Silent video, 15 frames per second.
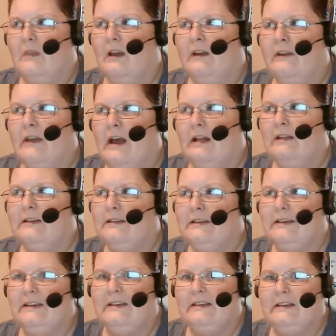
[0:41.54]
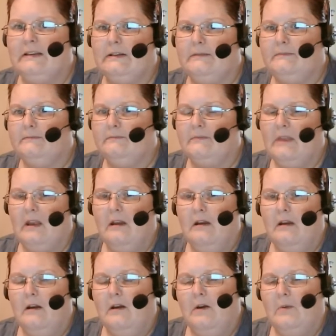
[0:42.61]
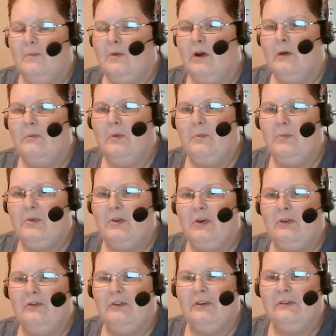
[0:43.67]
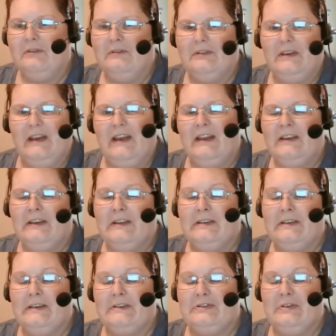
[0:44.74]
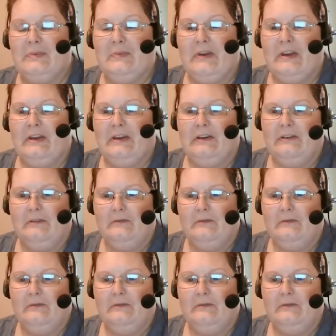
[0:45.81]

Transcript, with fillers: analysis, problem solving, and decision making.